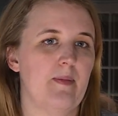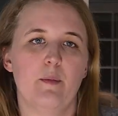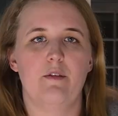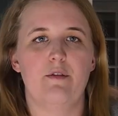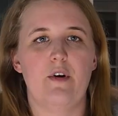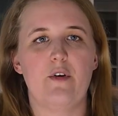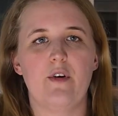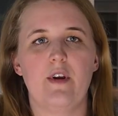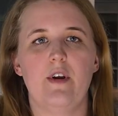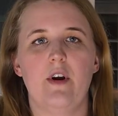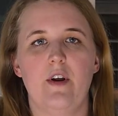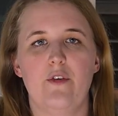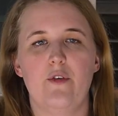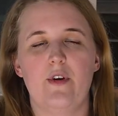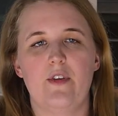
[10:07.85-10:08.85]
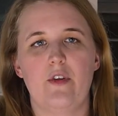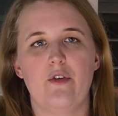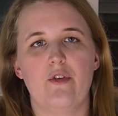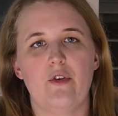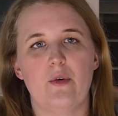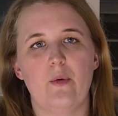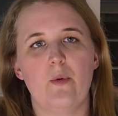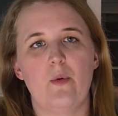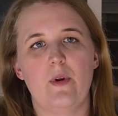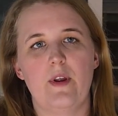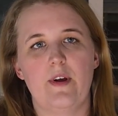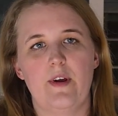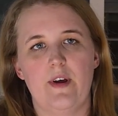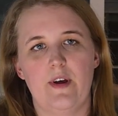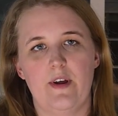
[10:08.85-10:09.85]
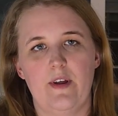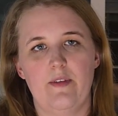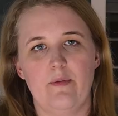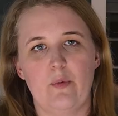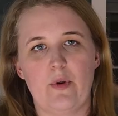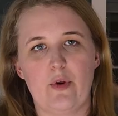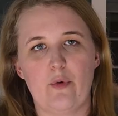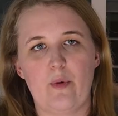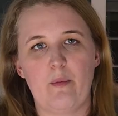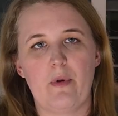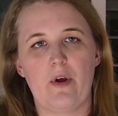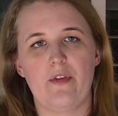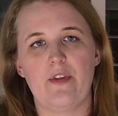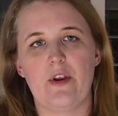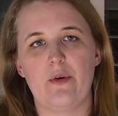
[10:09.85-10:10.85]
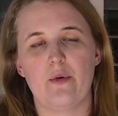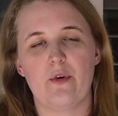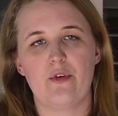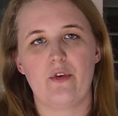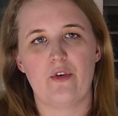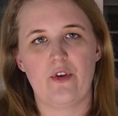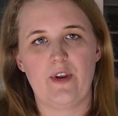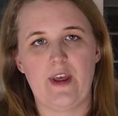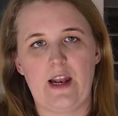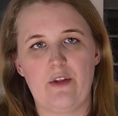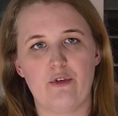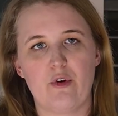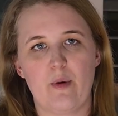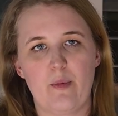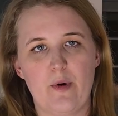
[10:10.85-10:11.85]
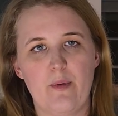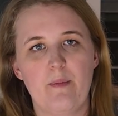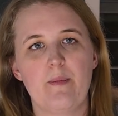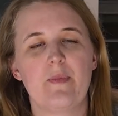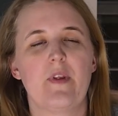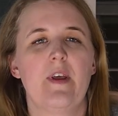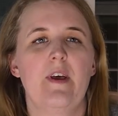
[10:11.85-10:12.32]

A very underrated tool when you're in plant indoors is a nail scrubber.